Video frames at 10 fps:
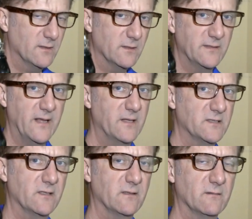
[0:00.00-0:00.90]
a
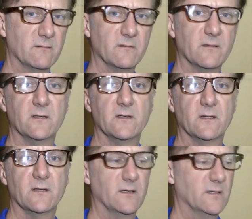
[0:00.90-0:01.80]
dancing,
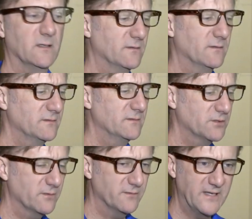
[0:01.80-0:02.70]

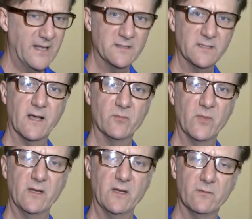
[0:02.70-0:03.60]
sort of a dancing
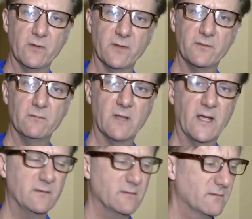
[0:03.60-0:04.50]
downbeat with two
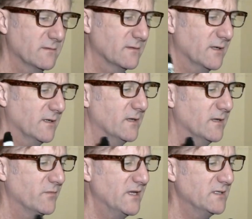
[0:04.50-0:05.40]
light
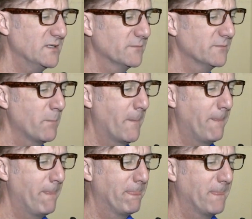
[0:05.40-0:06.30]
other beats,
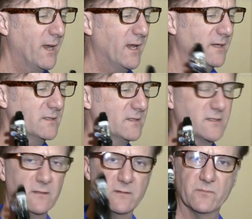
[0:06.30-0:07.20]
and
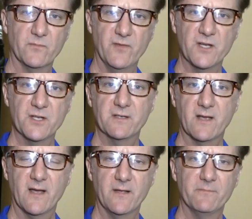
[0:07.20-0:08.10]
still finish in
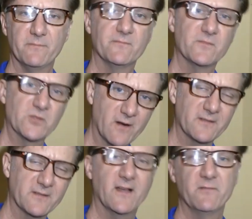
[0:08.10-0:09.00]
time, start on
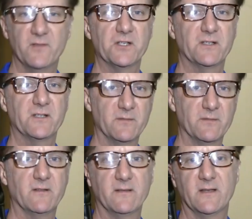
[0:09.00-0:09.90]
time, finish in time,
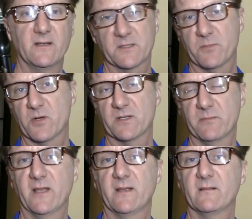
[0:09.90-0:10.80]
so that the next person
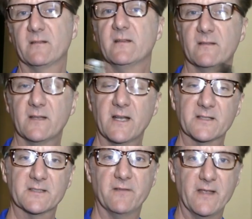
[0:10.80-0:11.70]
playing the next
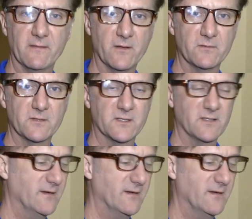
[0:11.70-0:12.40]
set of 8th notes